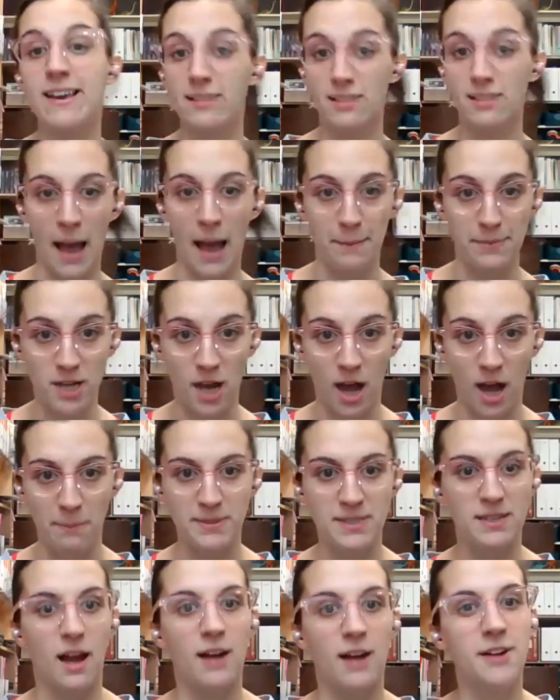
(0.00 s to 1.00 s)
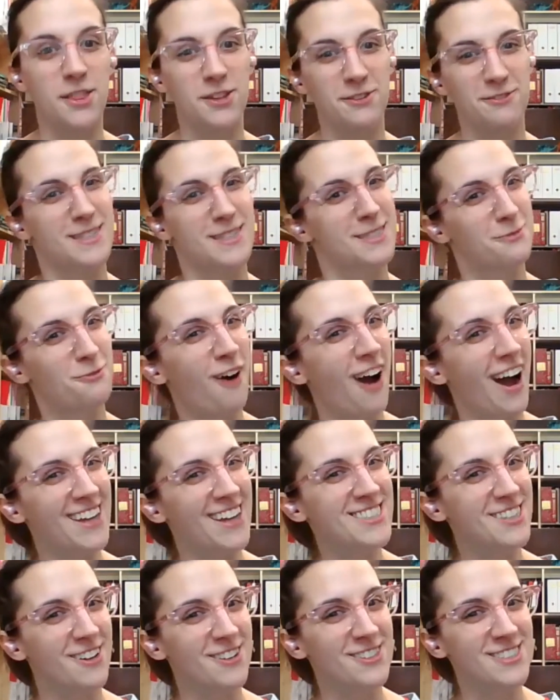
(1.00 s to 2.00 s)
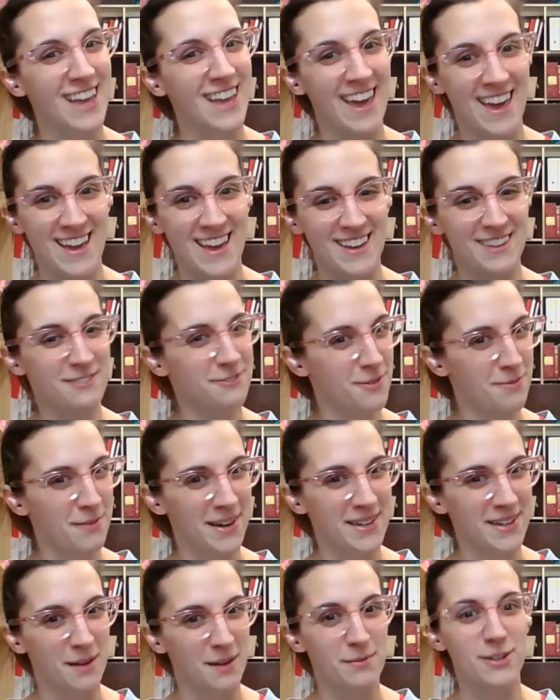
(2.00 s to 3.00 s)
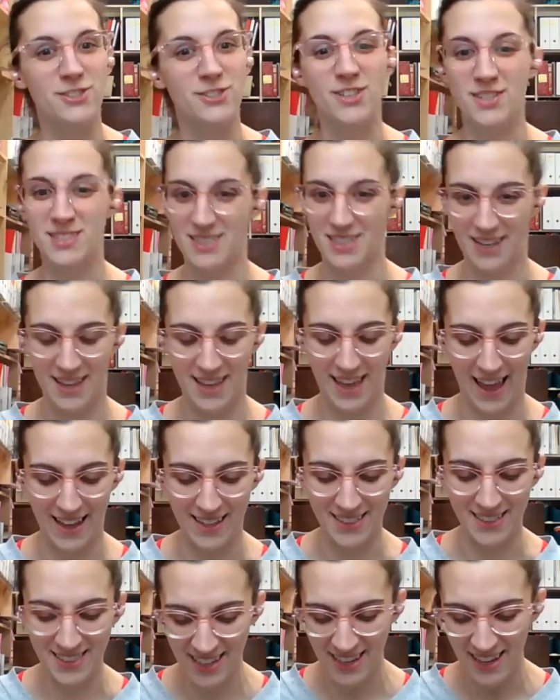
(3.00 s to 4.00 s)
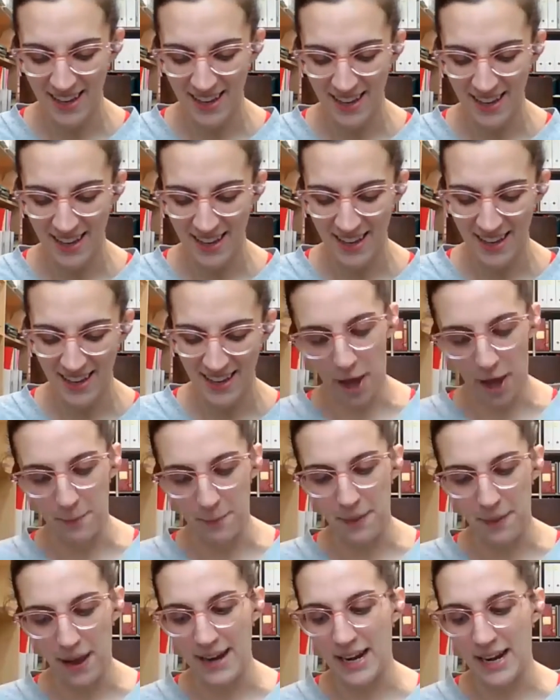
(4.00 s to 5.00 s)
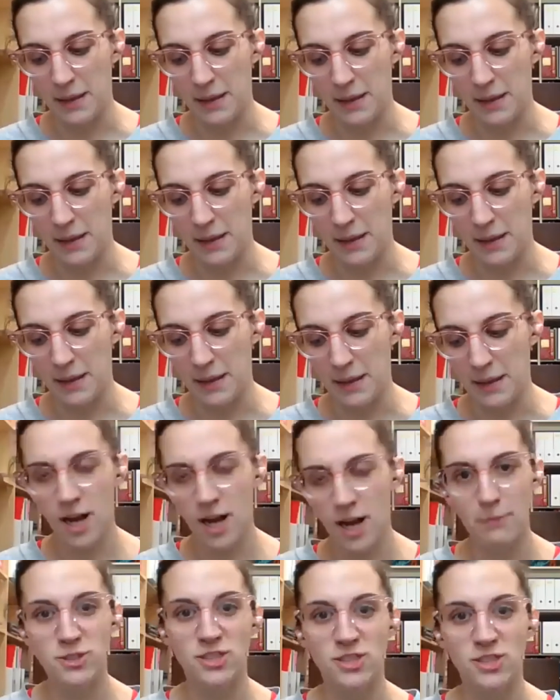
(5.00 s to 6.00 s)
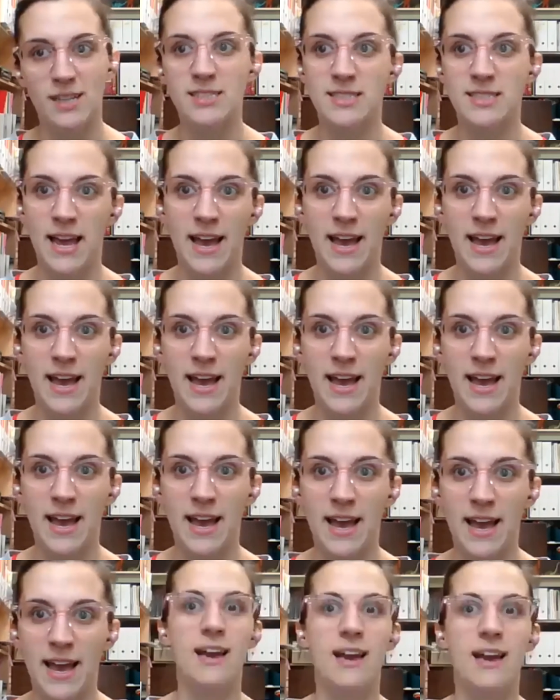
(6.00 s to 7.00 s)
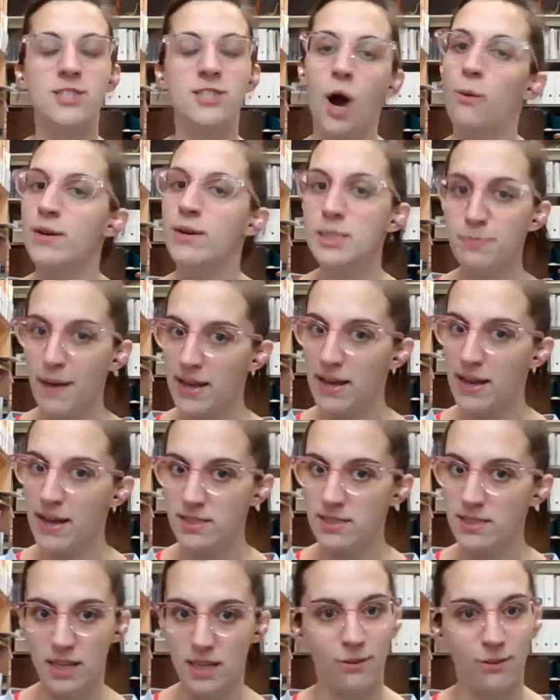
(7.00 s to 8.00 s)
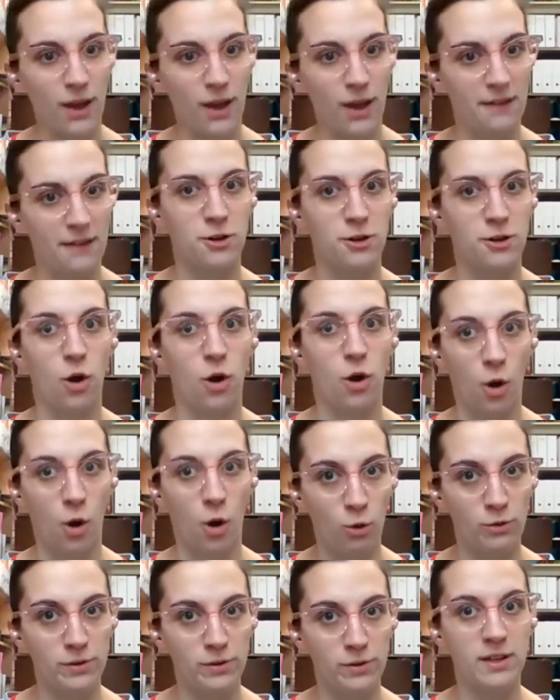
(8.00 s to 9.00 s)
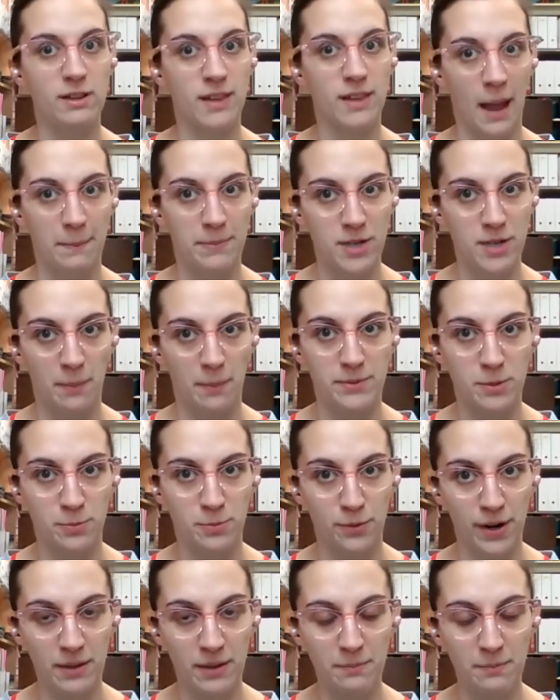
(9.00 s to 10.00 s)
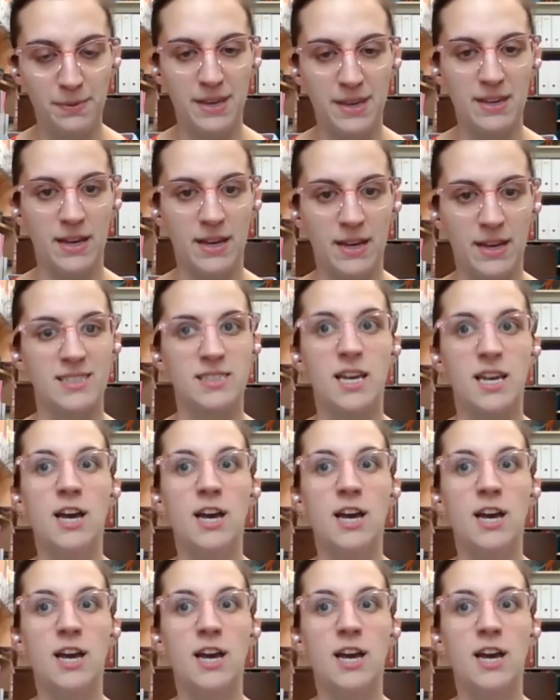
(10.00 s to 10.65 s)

laptops. Another reason why I chose 8 for my number, just in case. And I made it an option. I said, it's always best if you have your own laptop to bring, because